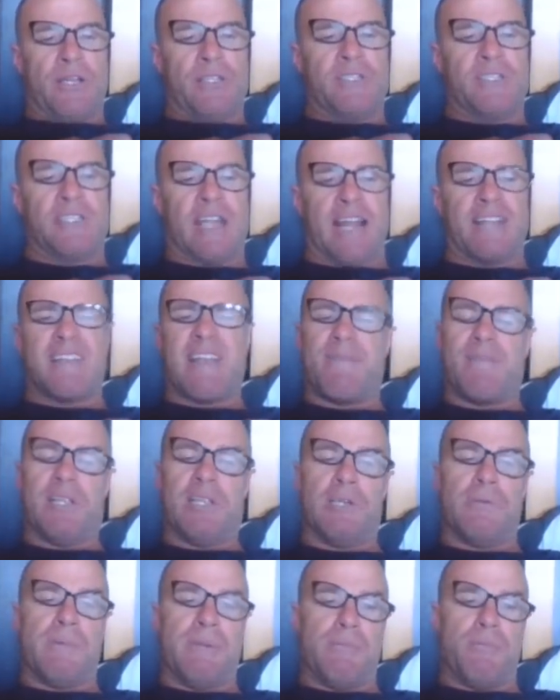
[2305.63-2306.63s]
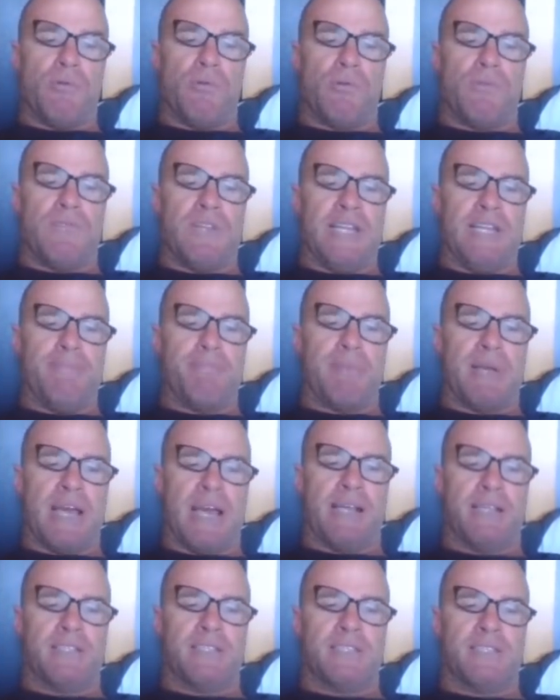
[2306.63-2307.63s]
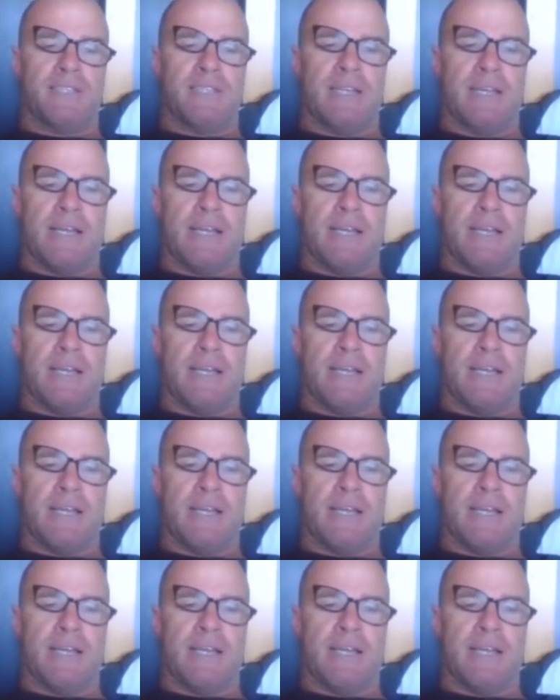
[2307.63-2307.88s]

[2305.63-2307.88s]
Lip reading: start to have a little bit more of an impact.